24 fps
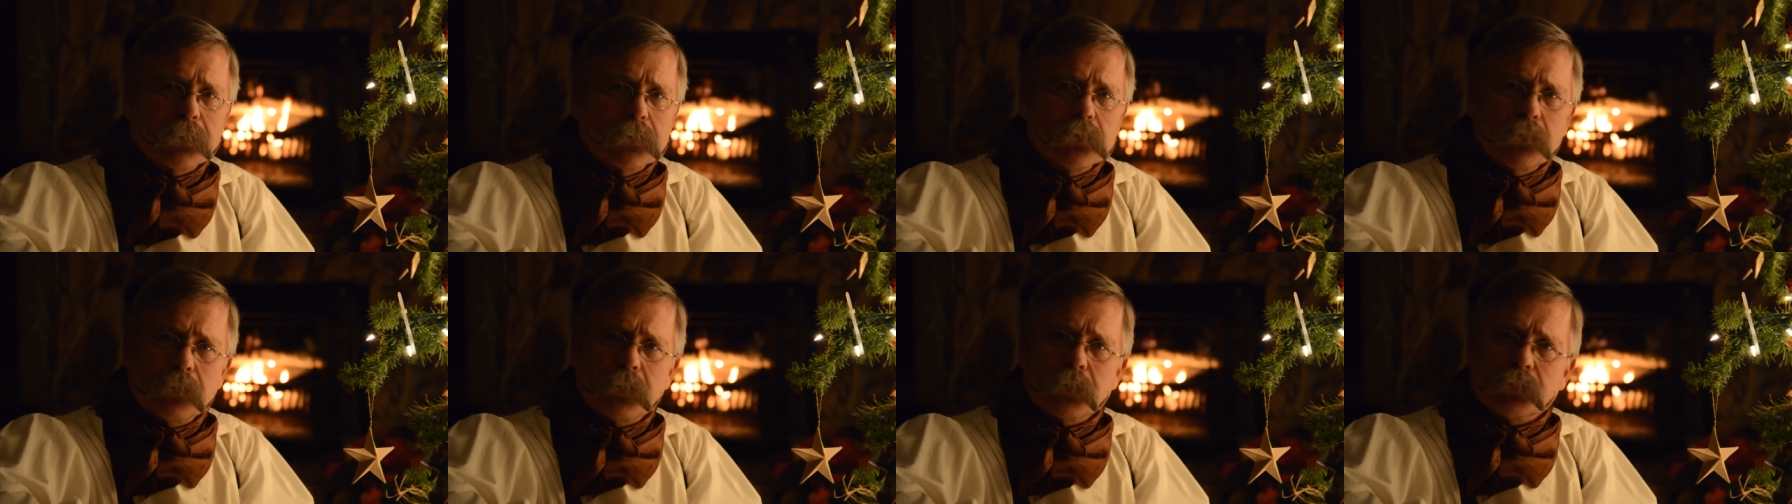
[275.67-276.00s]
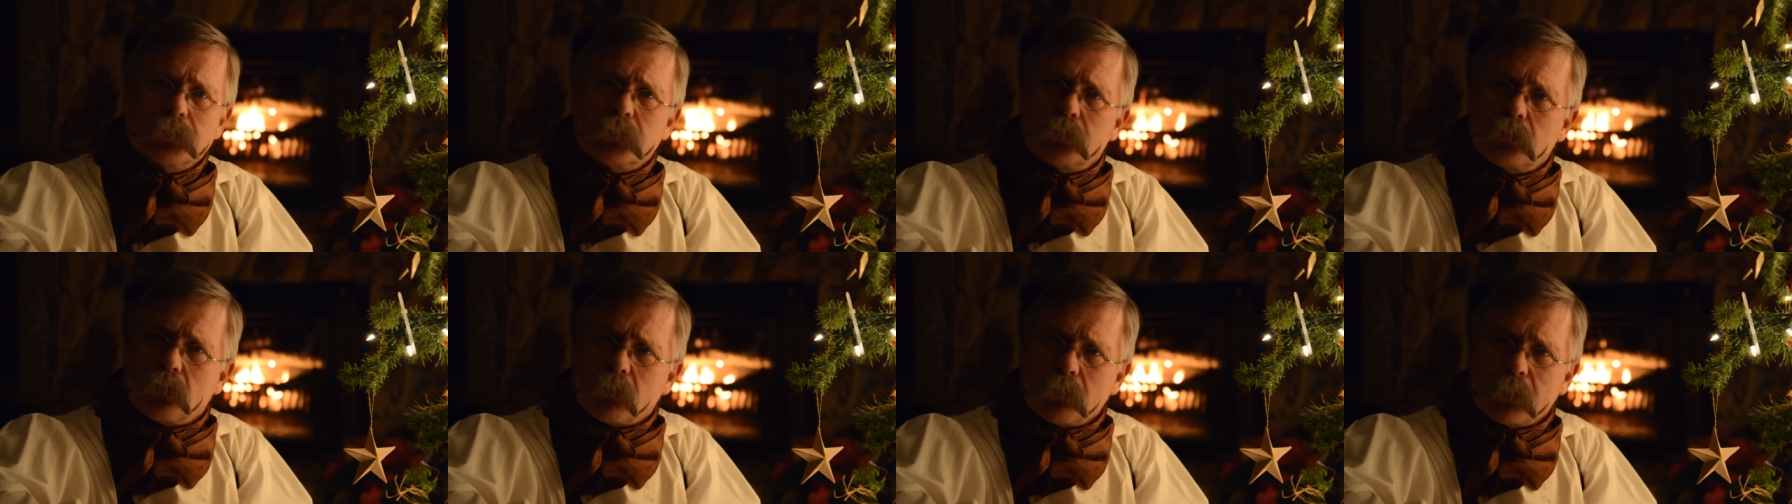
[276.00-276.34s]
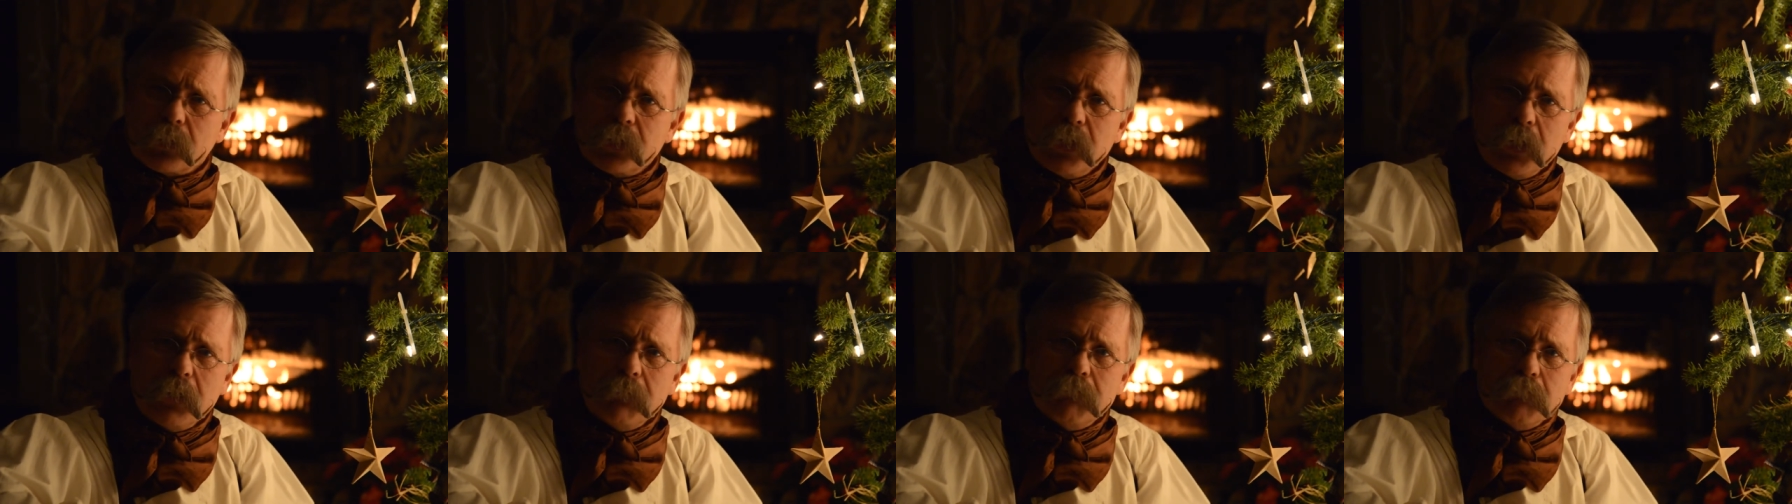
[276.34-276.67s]
to the
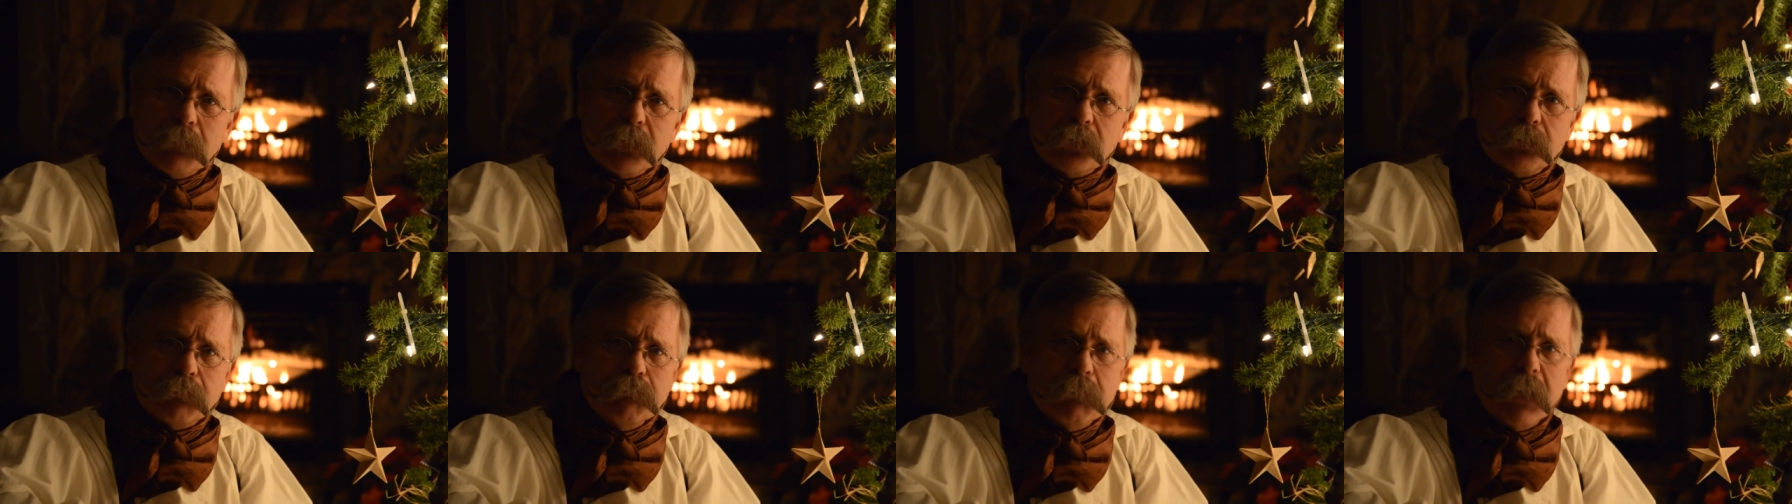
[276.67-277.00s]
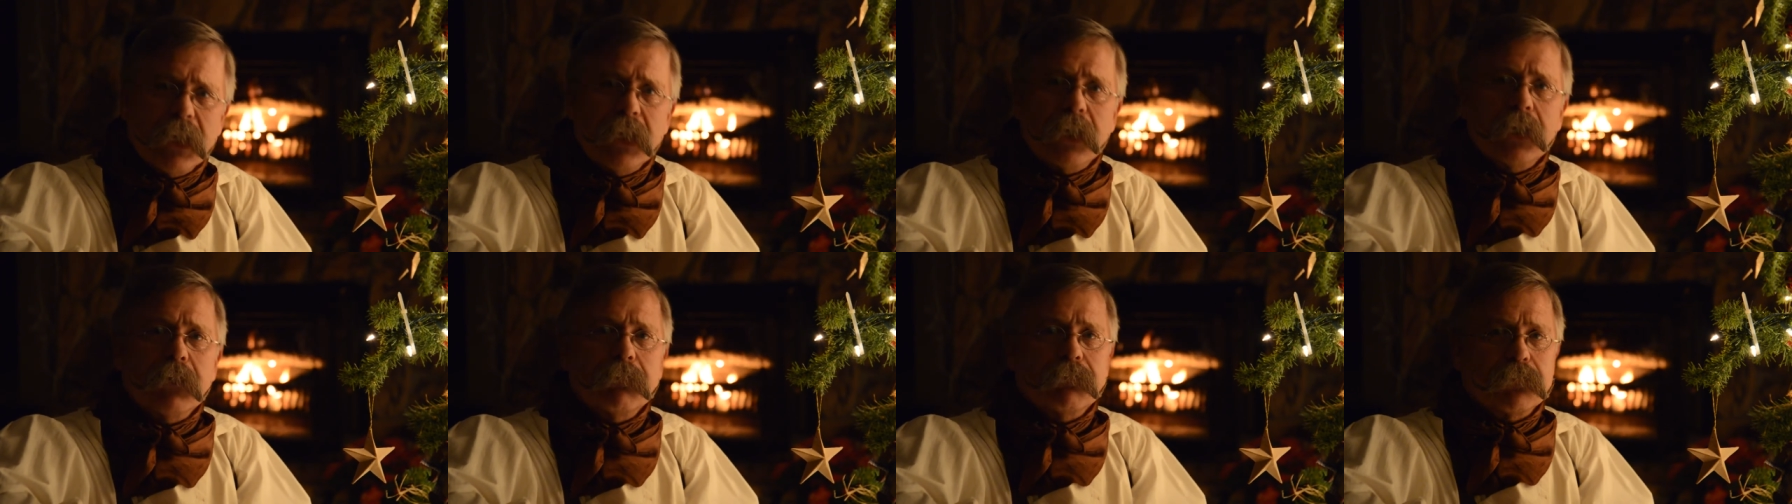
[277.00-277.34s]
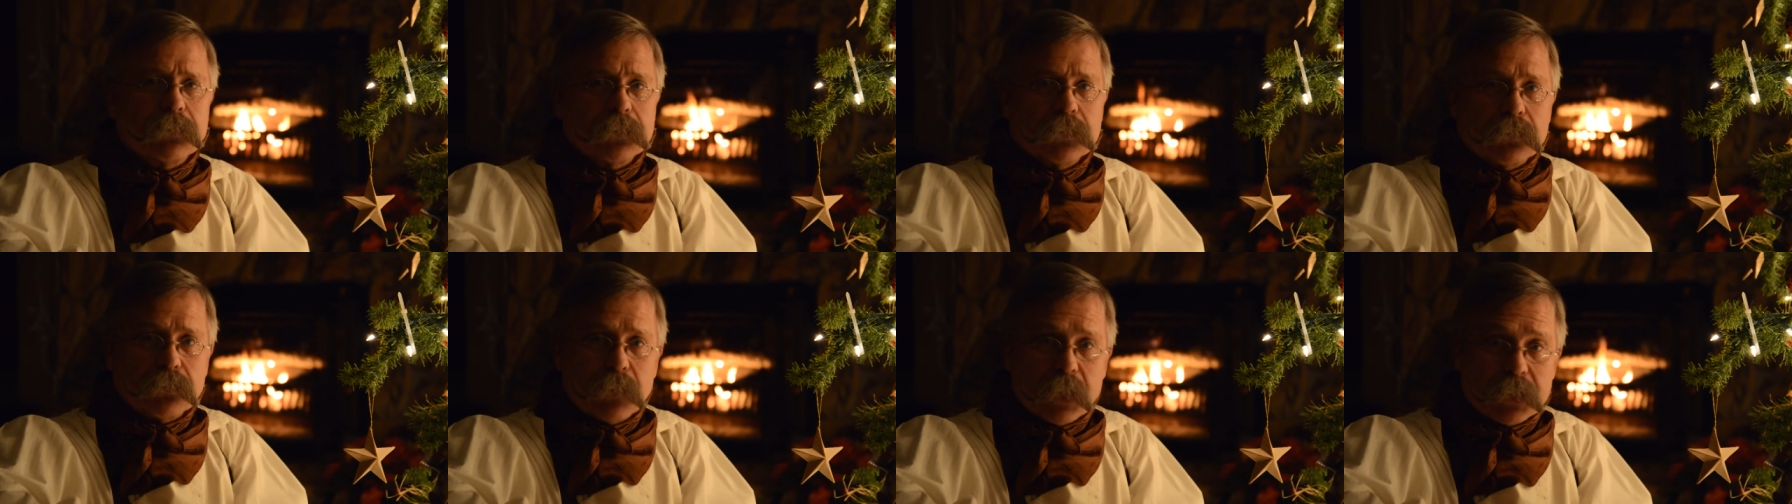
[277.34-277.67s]
storekeep Miss Betty for
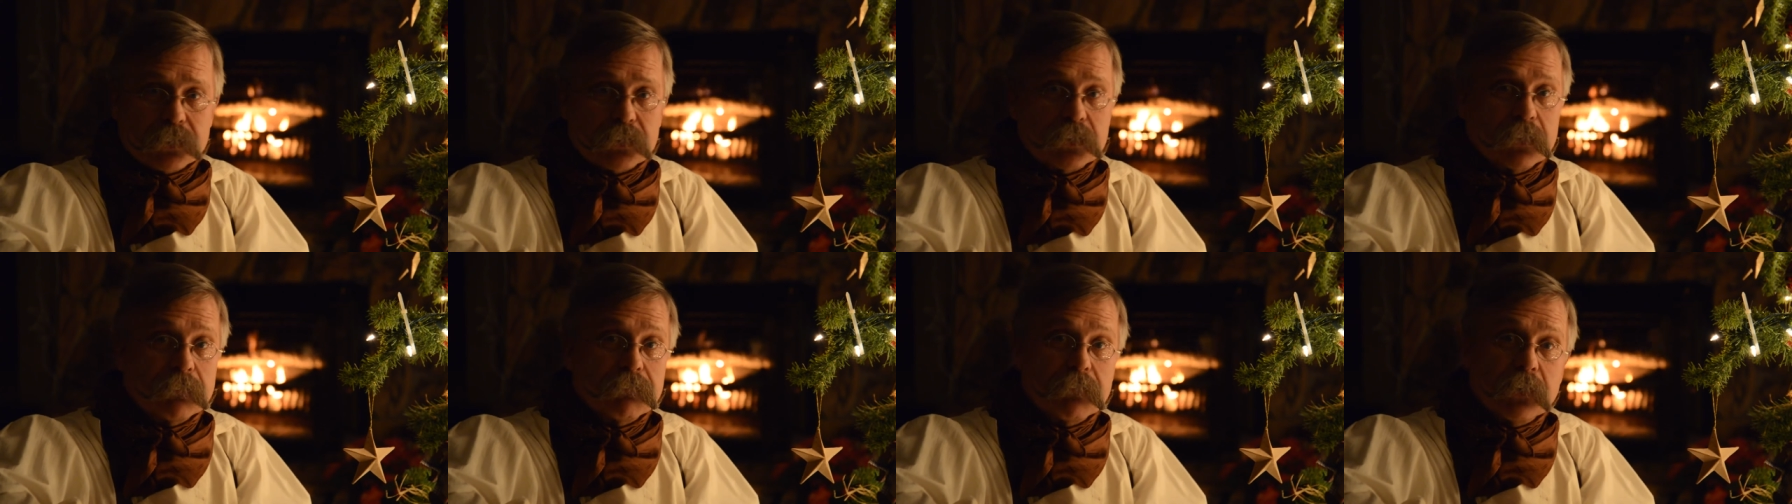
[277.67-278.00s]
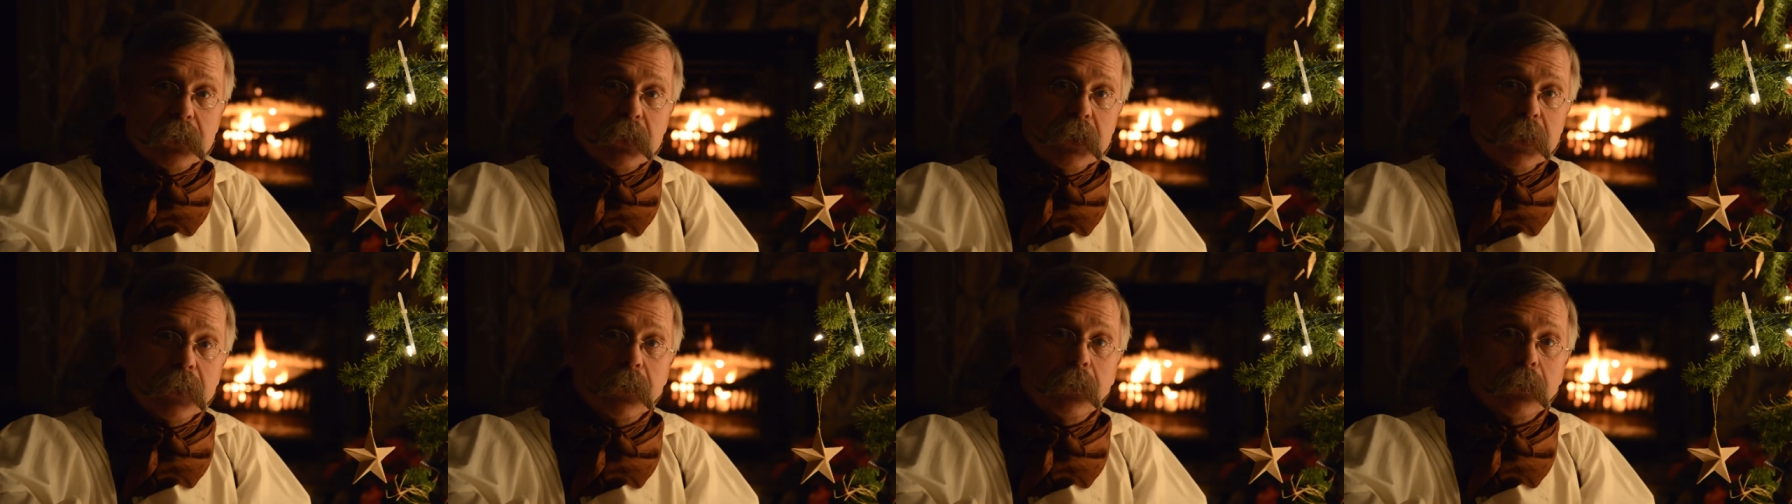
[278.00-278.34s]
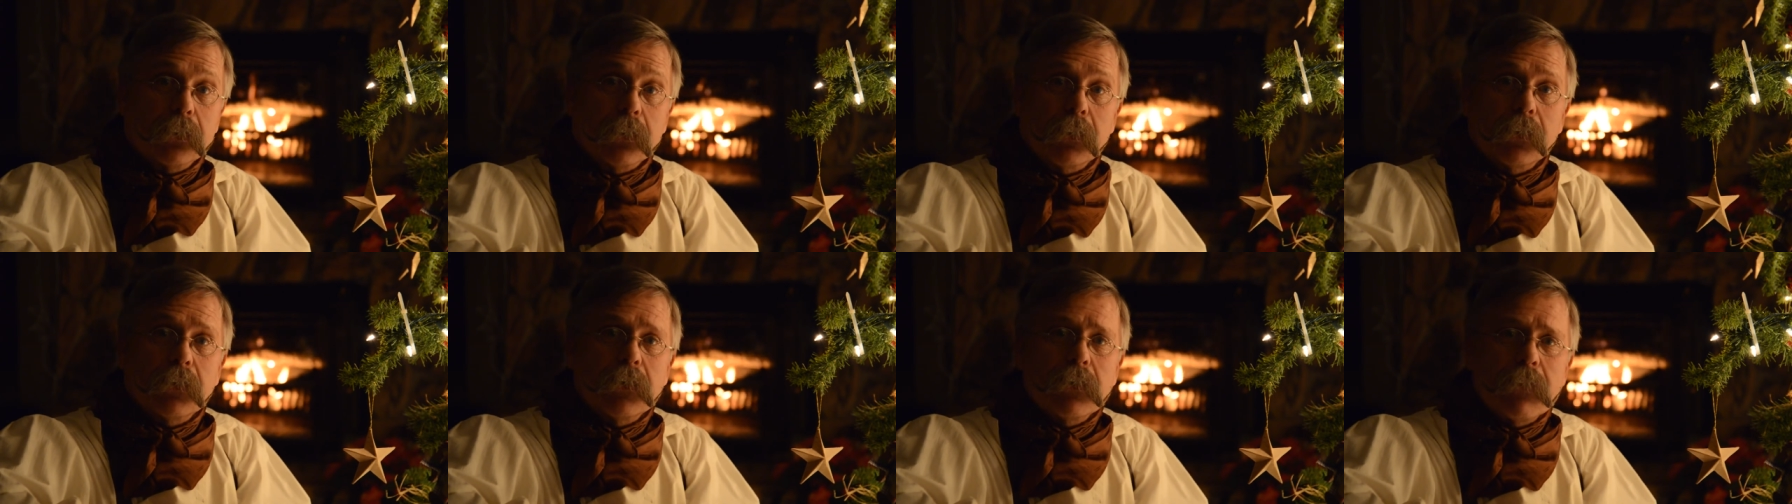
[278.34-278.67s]
the rest of the year.